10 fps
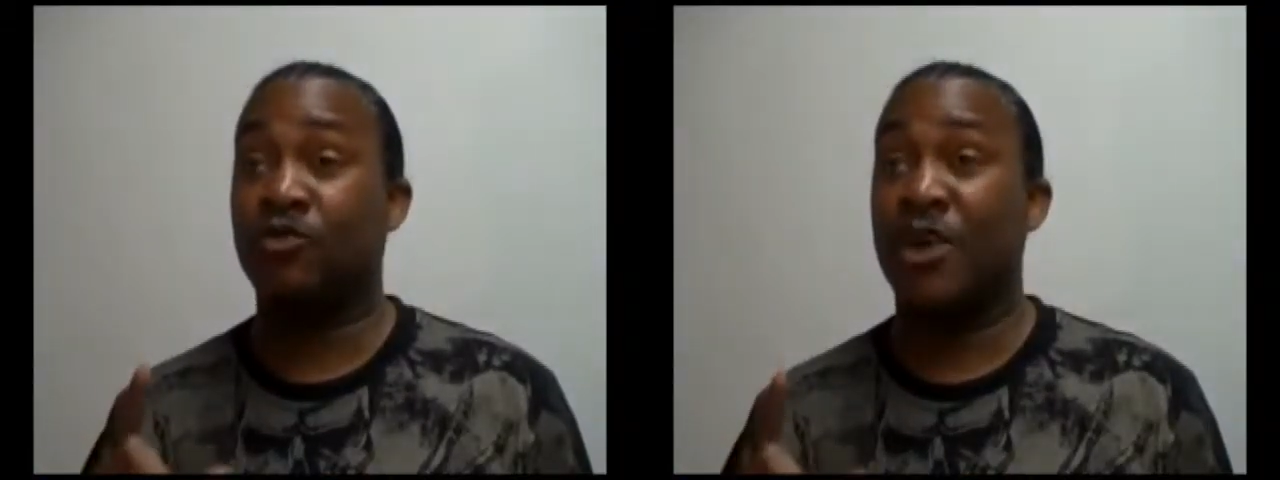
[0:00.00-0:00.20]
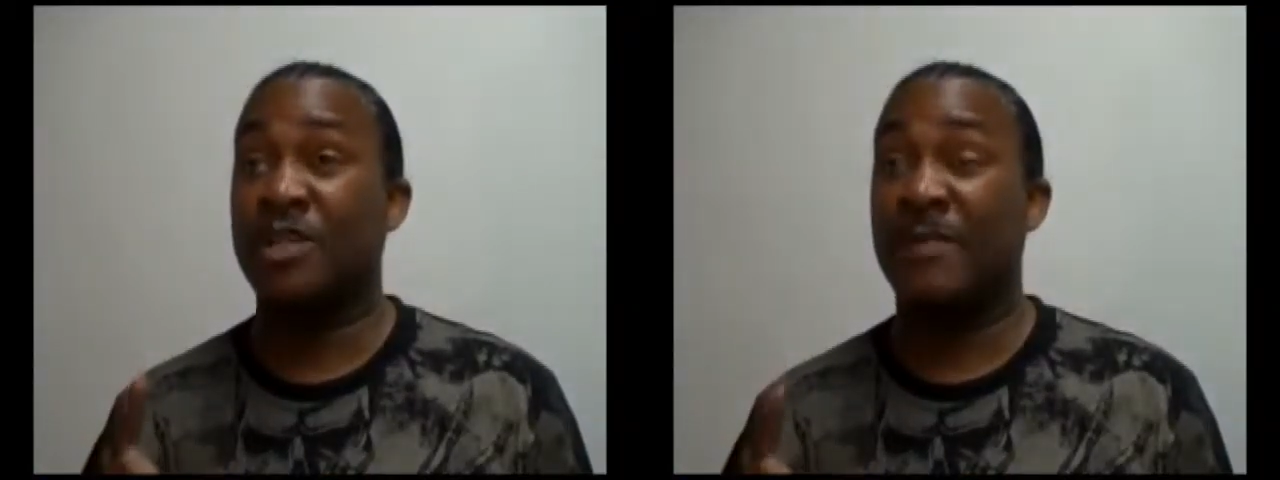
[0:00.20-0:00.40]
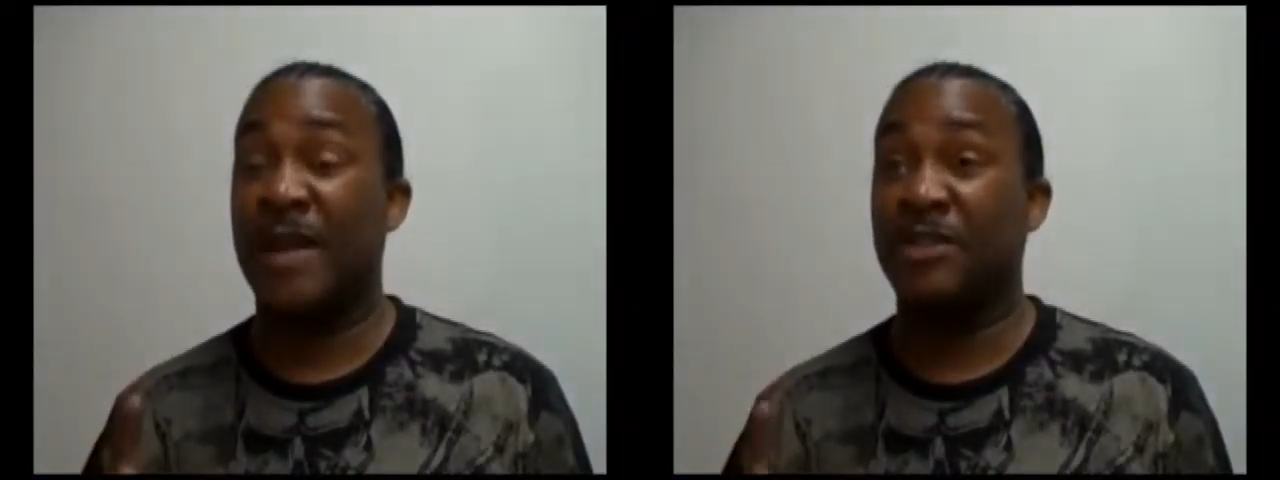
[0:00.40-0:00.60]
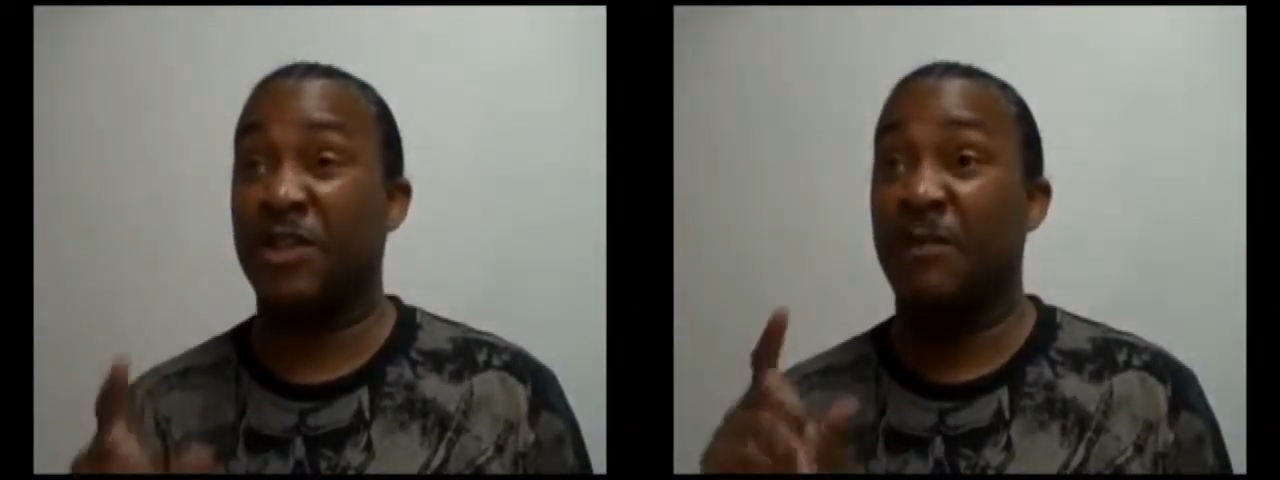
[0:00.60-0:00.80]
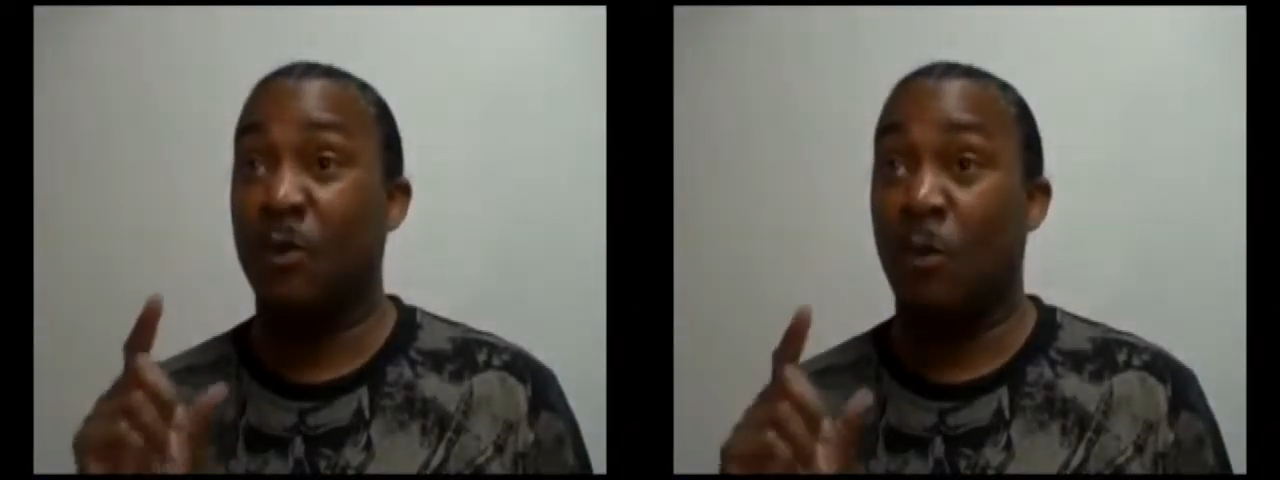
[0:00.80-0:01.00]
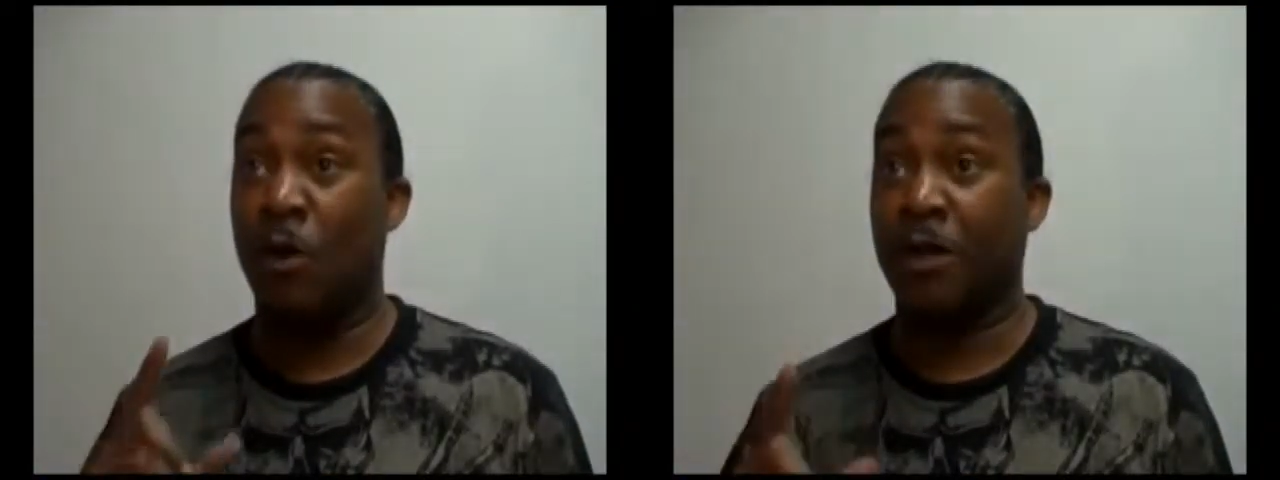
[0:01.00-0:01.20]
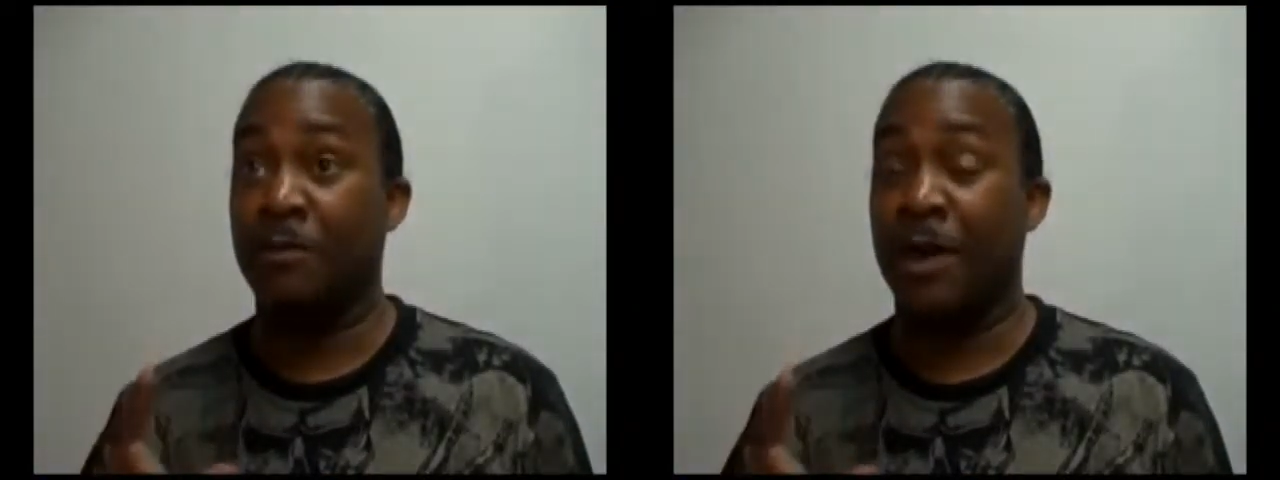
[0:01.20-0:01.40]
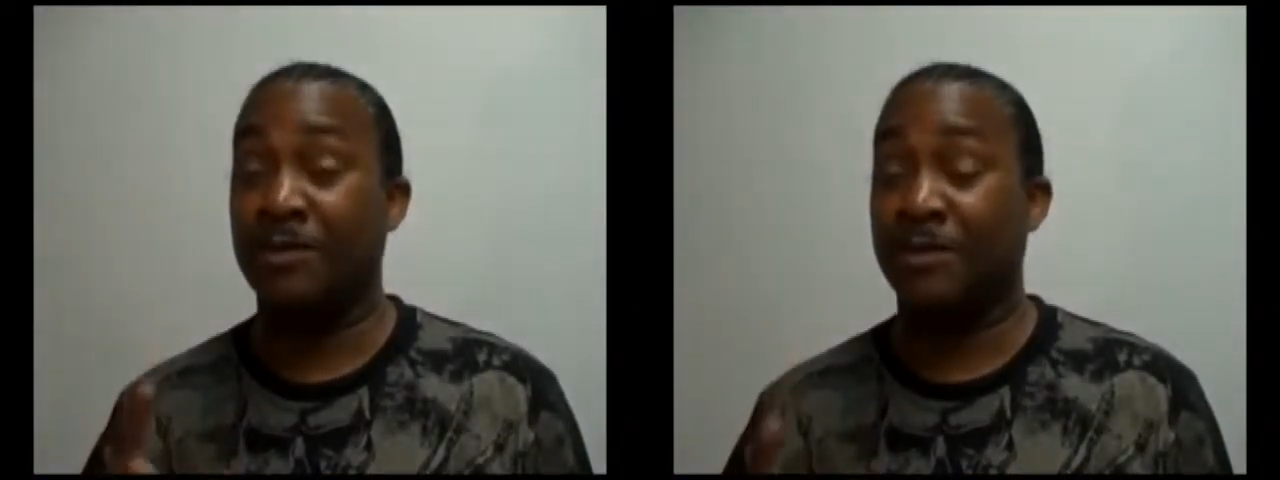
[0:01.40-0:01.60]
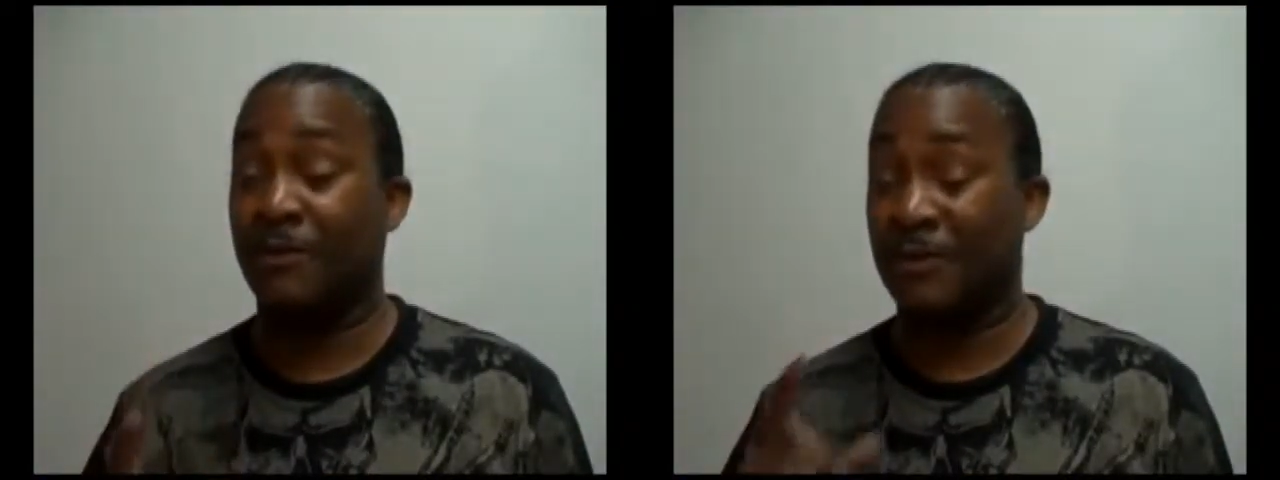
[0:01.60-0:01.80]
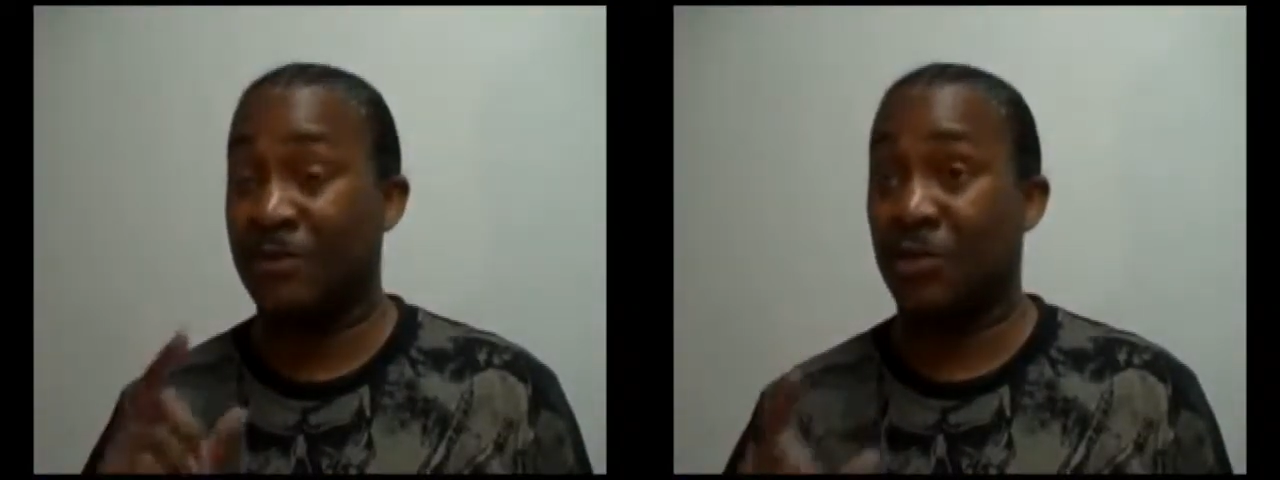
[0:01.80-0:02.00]
transformation of the Walking Monster
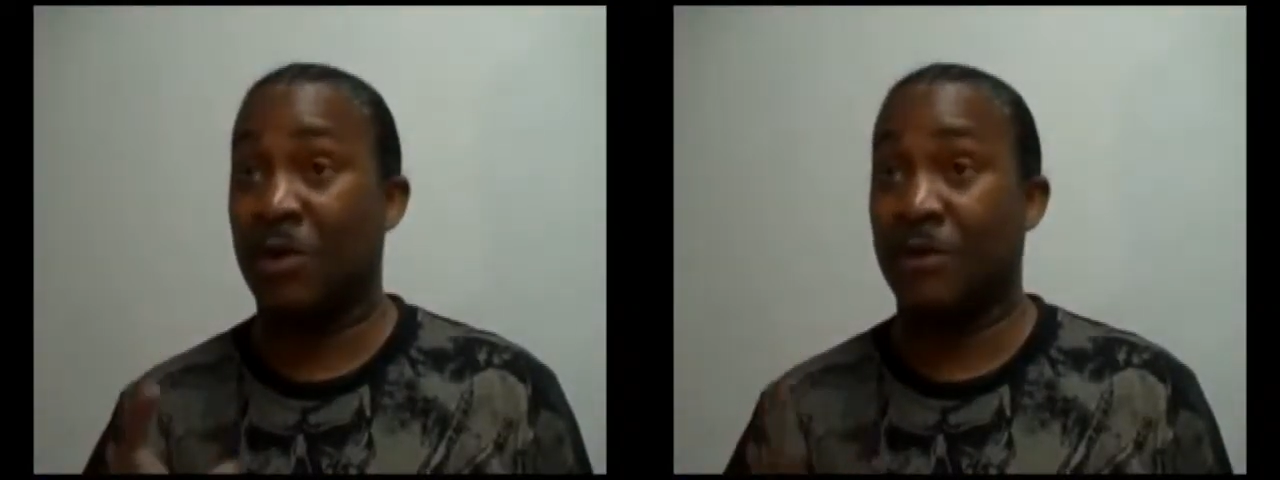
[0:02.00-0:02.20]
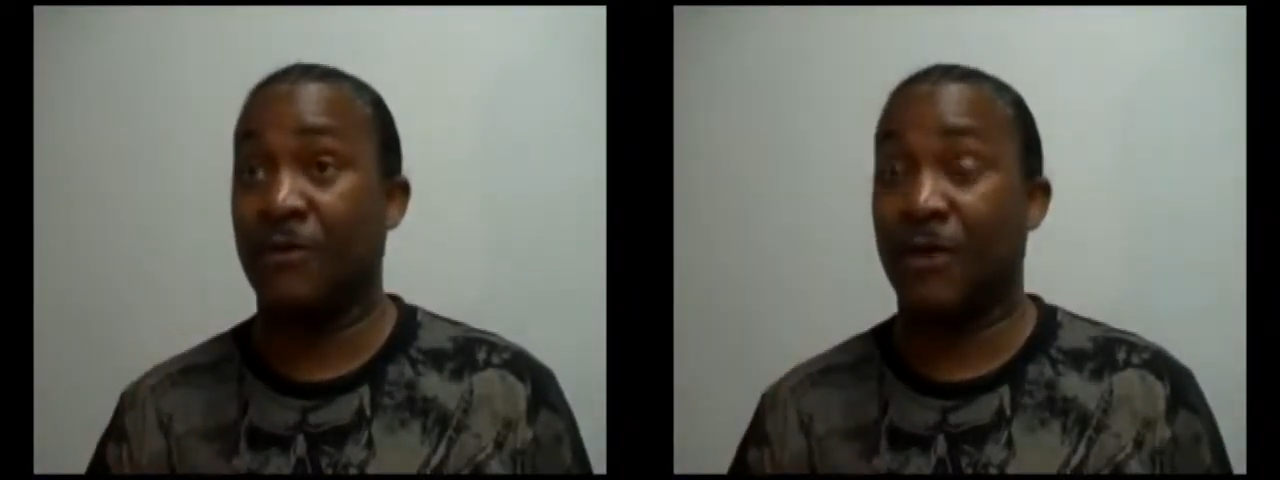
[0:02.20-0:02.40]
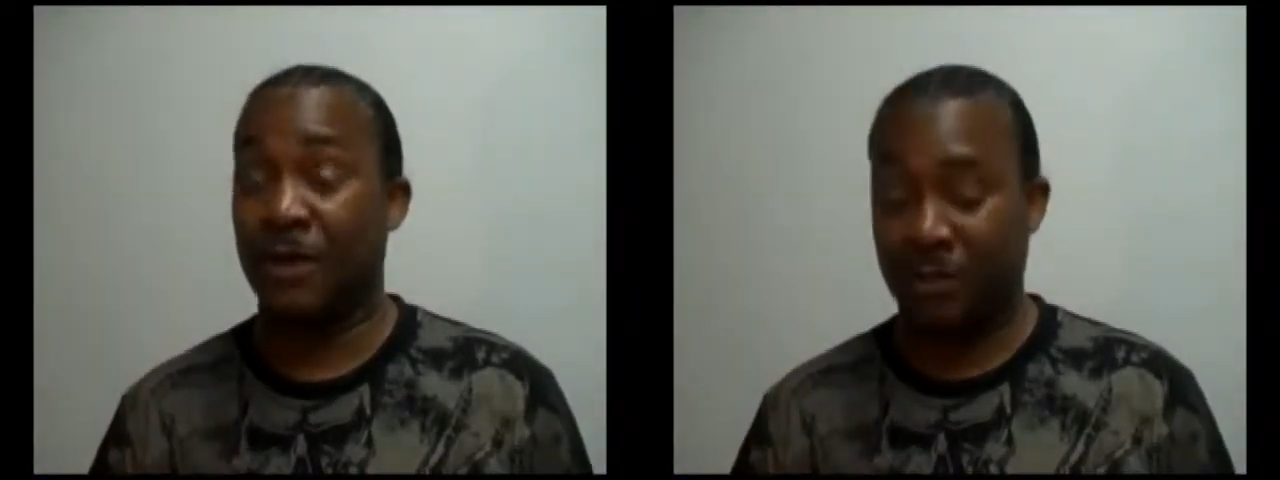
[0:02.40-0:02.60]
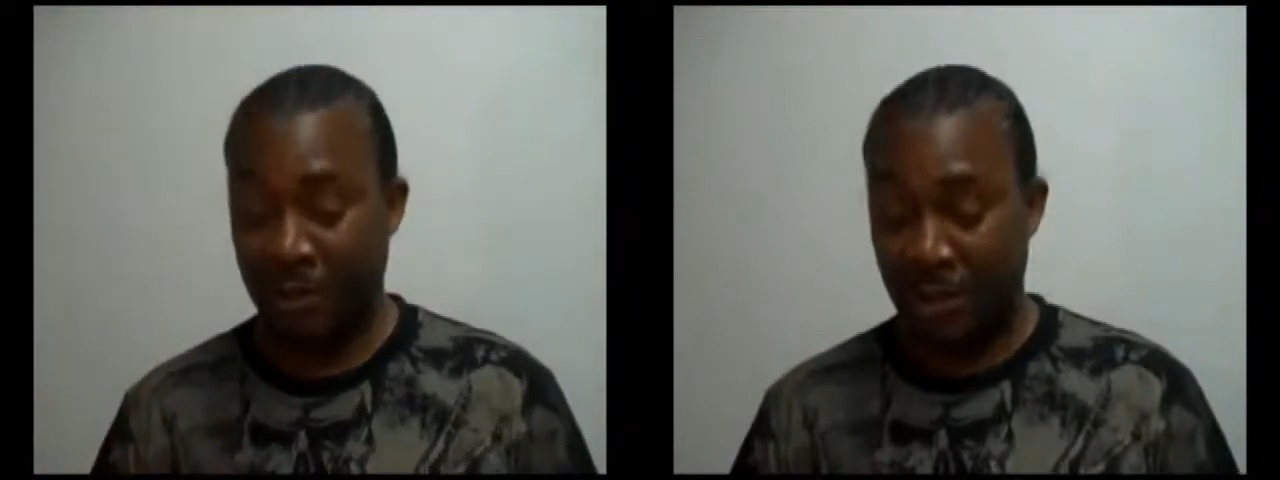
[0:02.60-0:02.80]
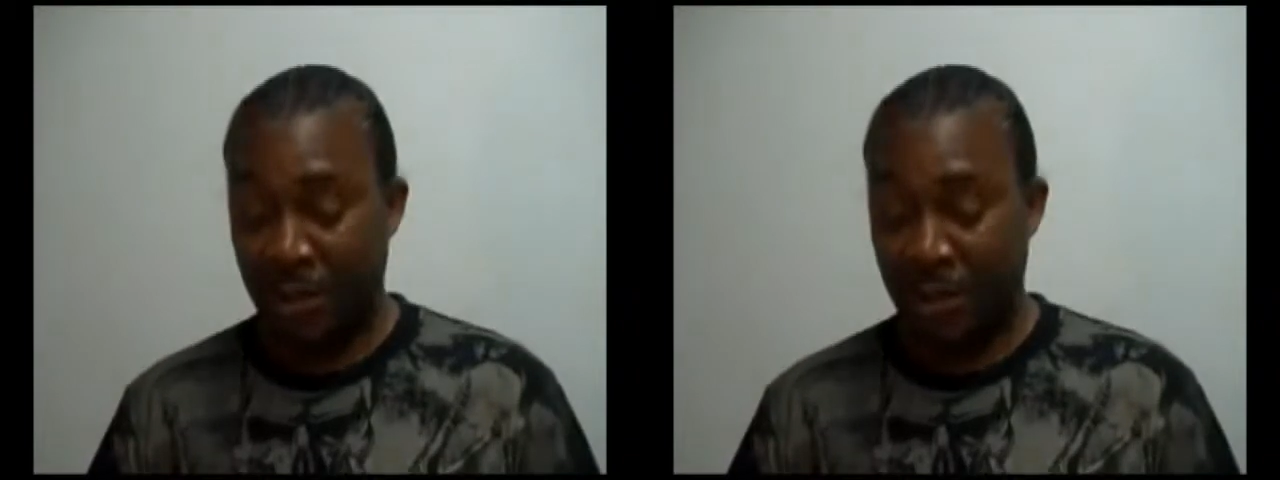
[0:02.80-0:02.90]
from start to finish.